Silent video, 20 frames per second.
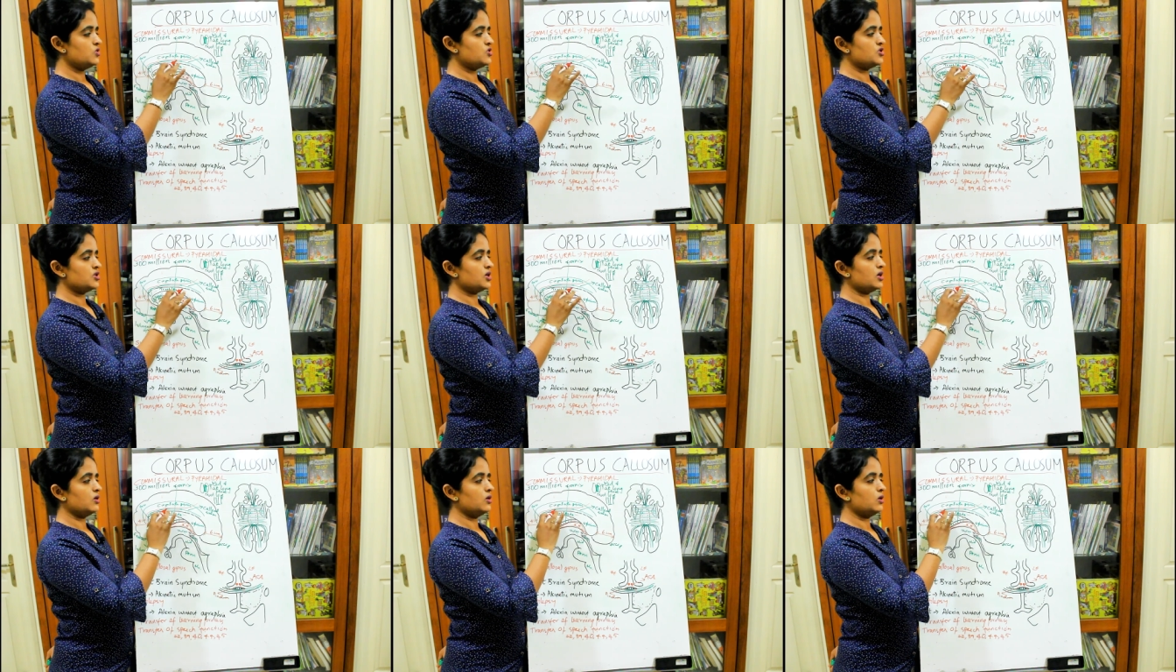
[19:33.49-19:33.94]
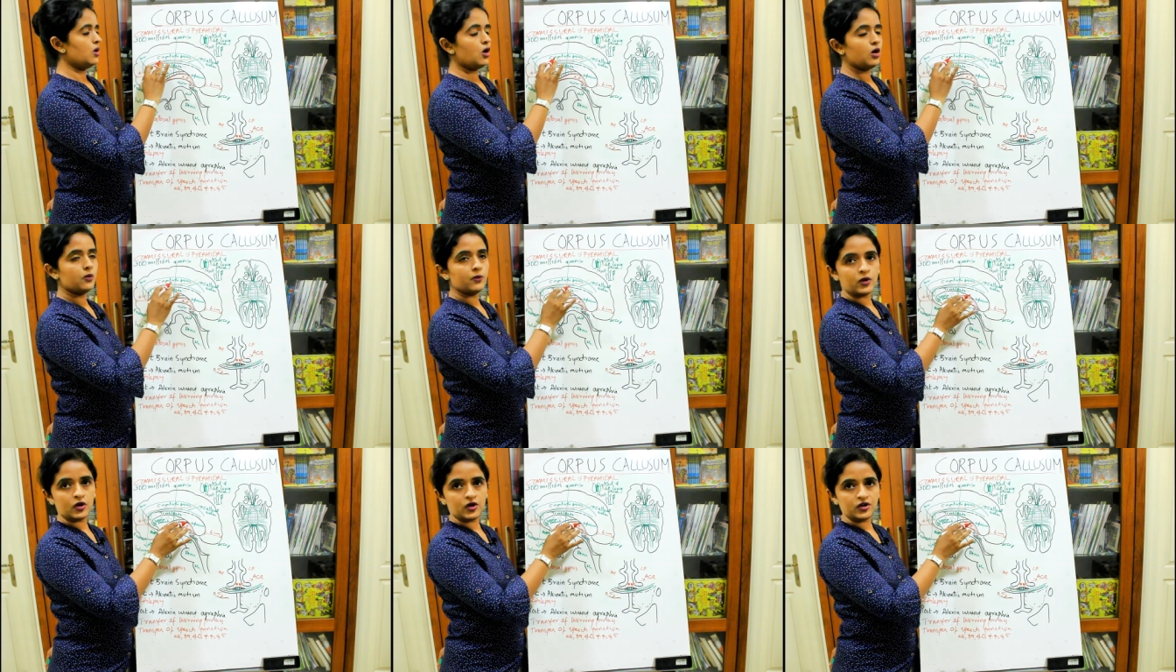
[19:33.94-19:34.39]
trunk
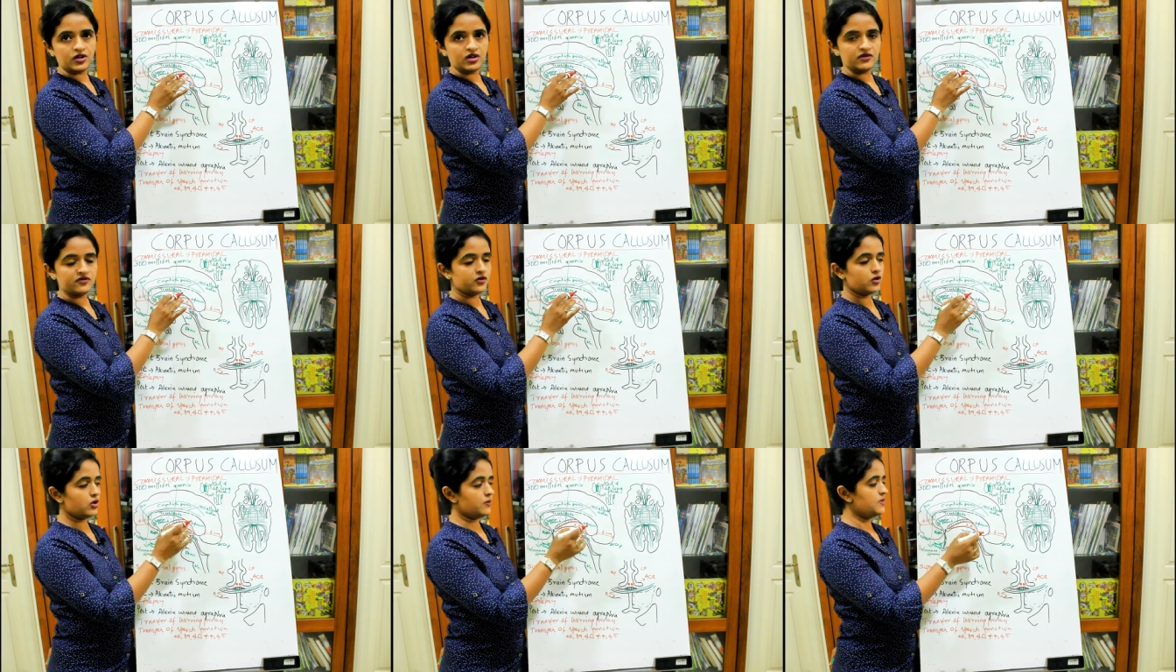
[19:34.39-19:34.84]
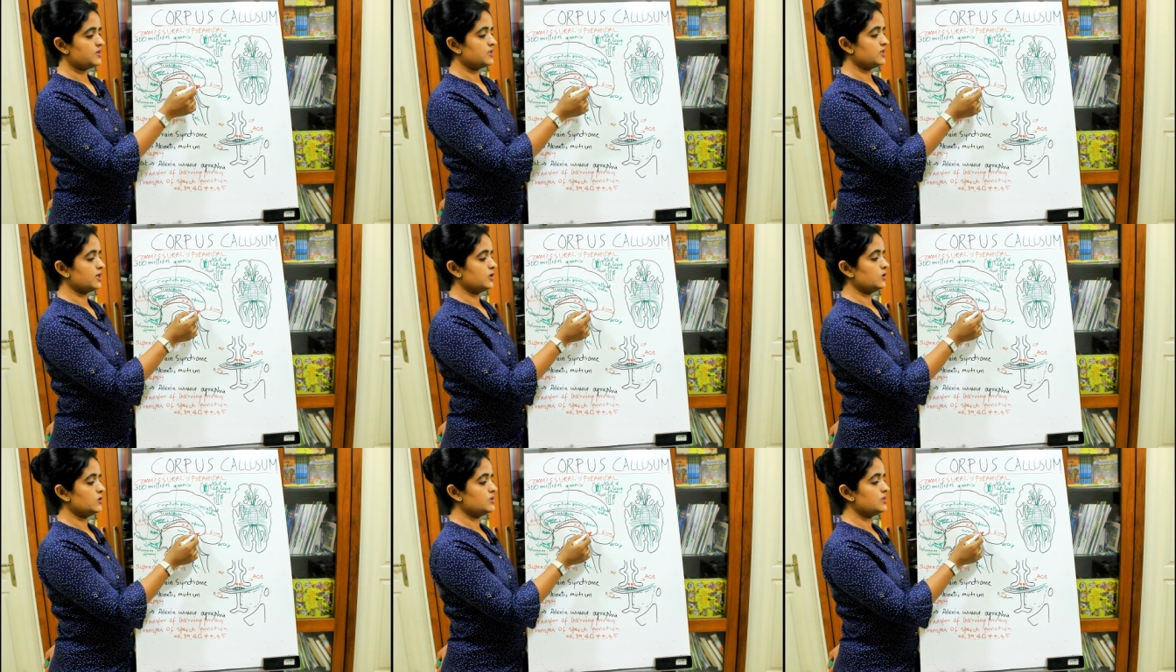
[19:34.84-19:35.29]
or body of corpus
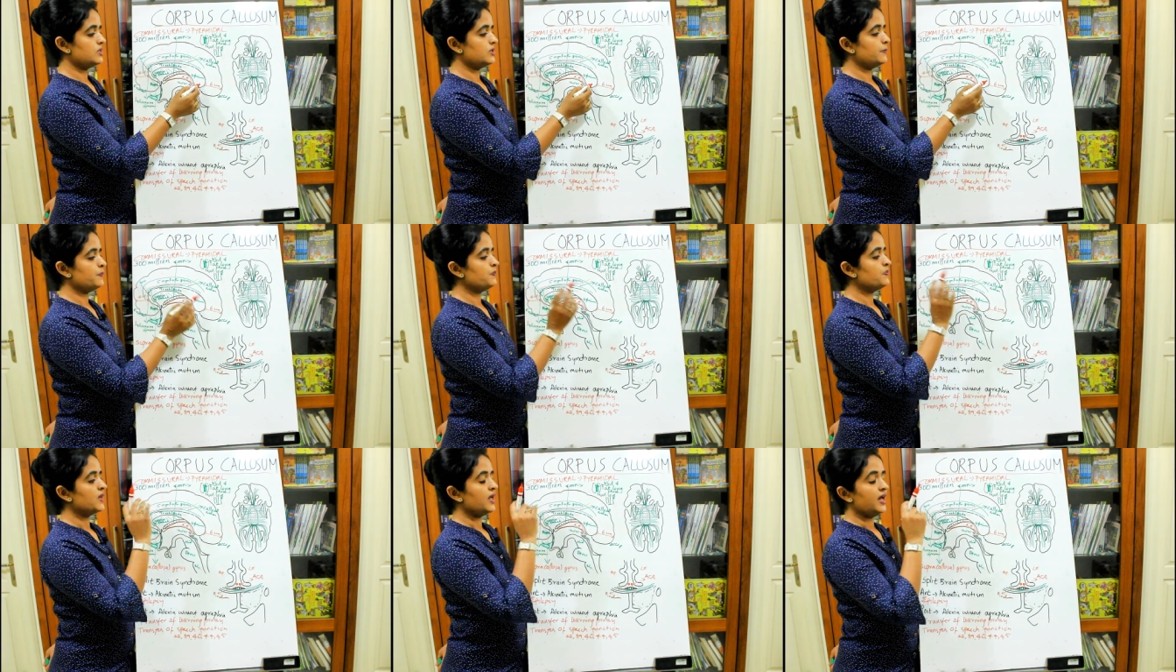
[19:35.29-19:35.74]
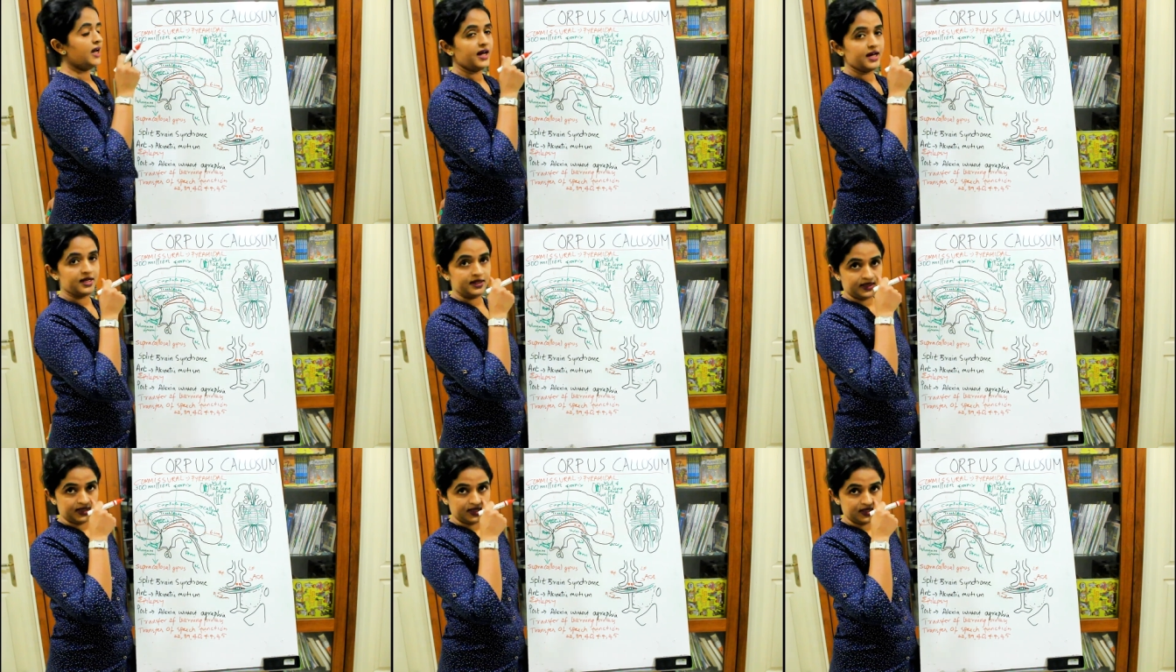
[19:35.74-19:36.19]
callosum
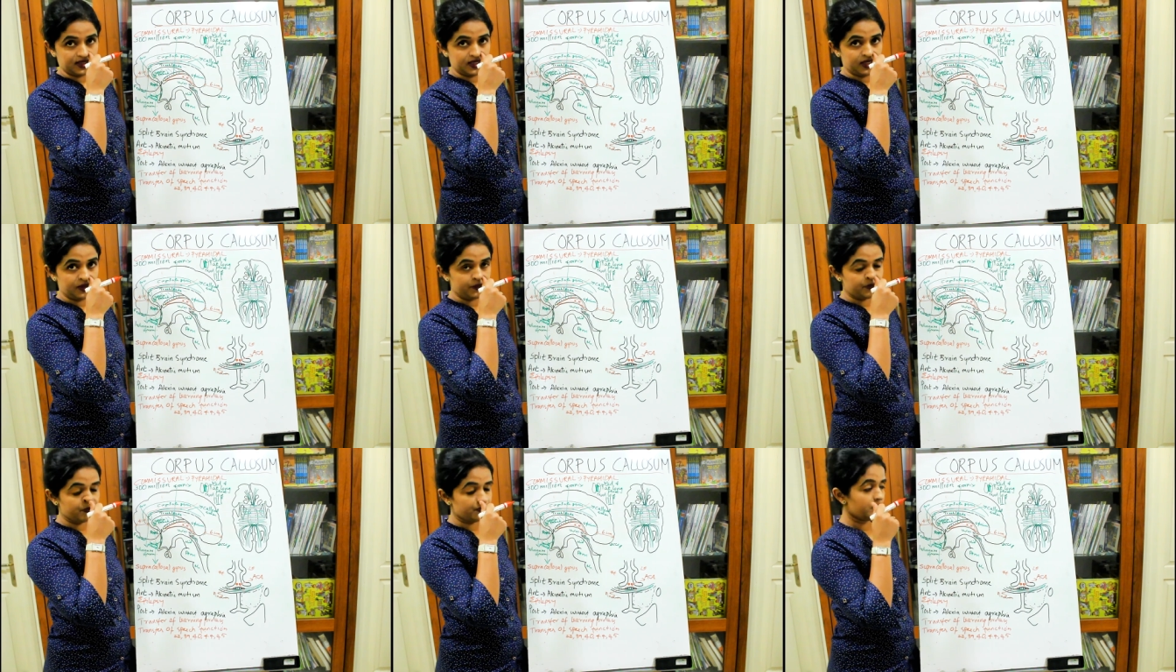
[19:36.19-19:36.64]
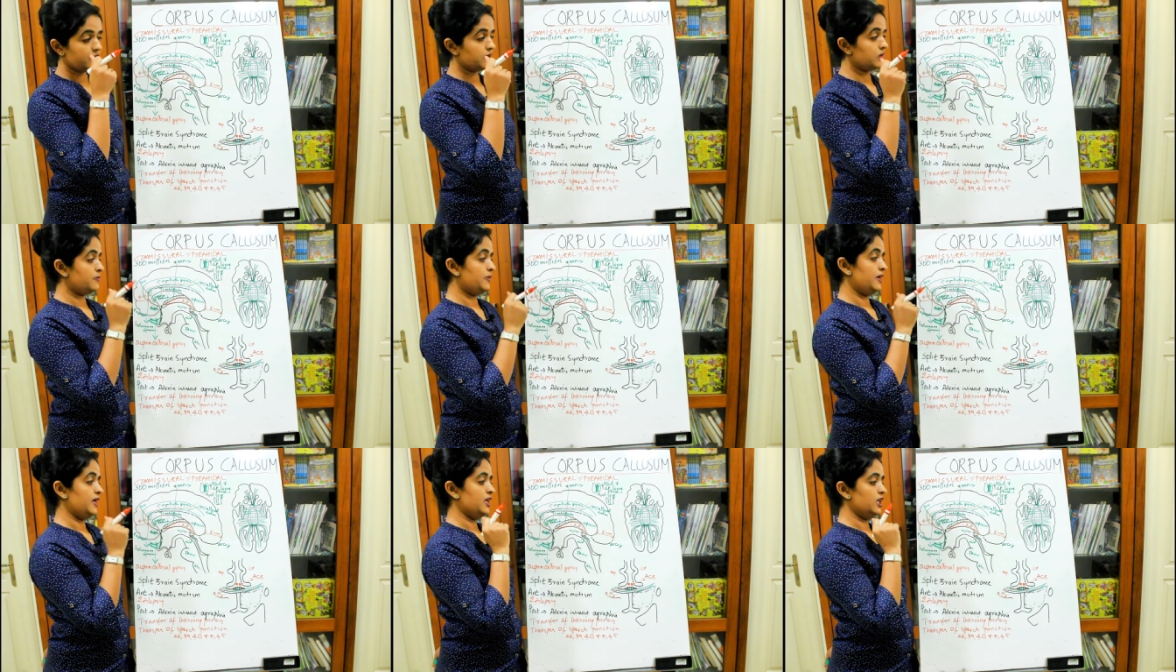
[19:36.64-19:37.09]
and then the
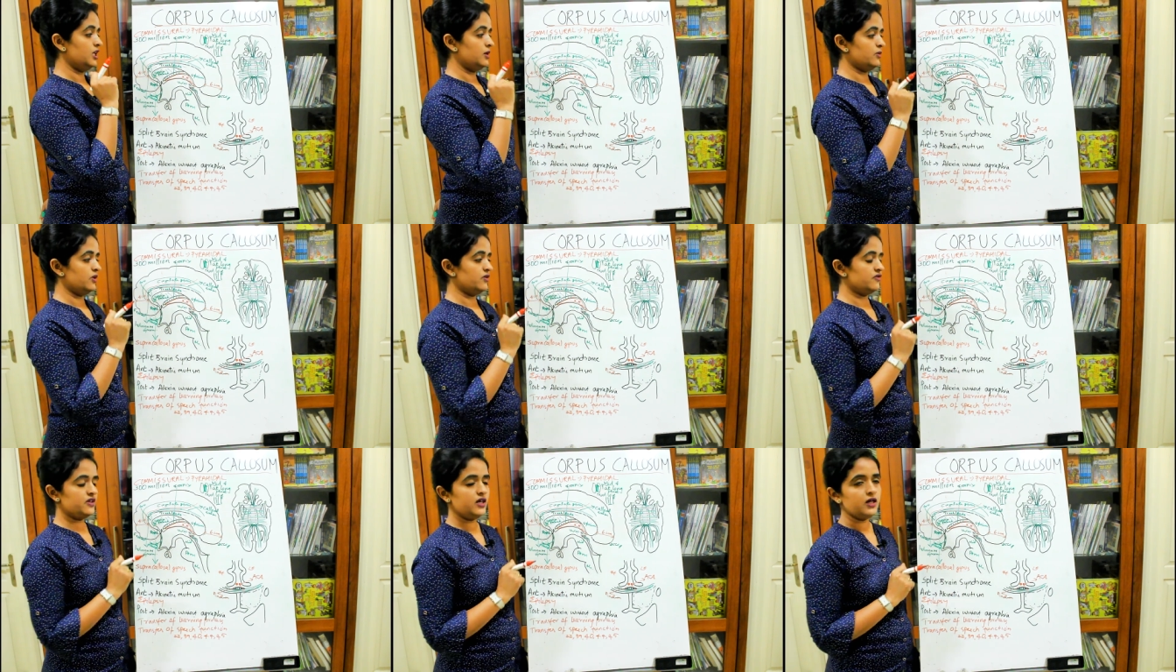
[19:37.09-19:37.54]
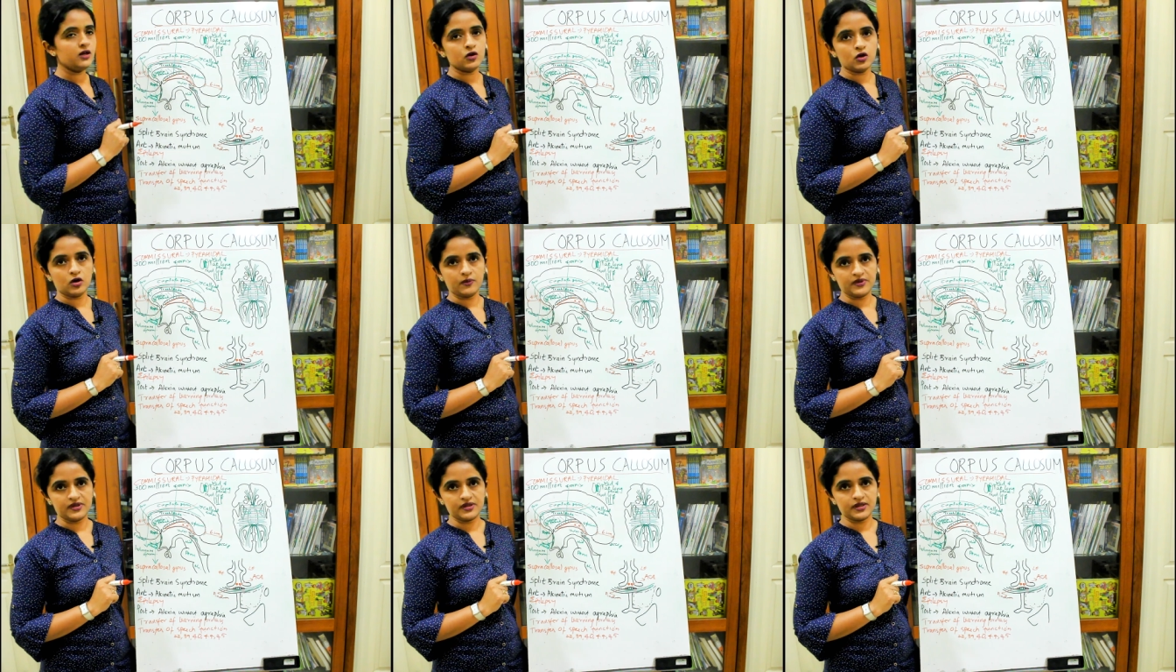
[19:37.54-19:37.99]
splenium of the
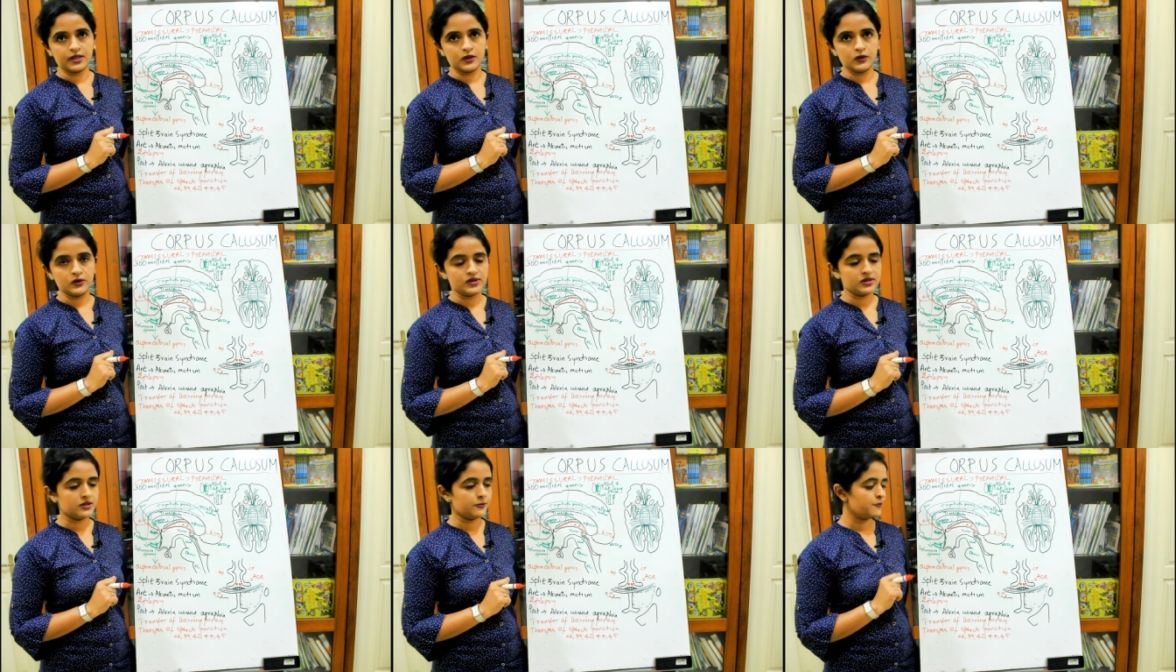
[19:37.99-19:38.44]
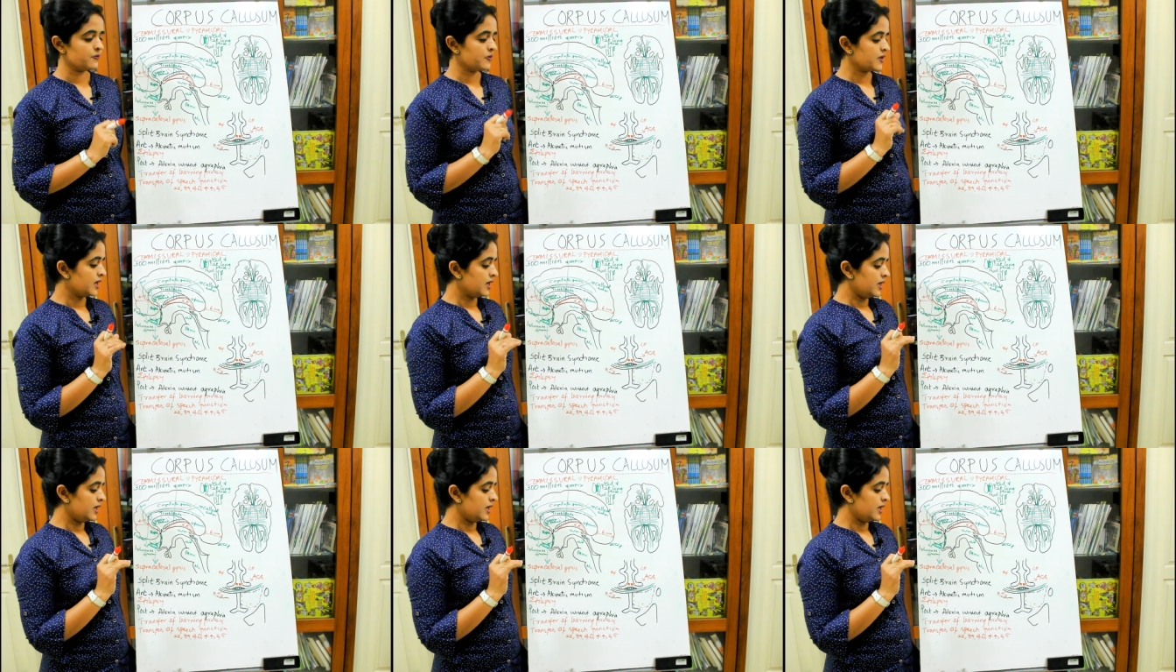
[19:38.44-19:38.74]
corpus callosum.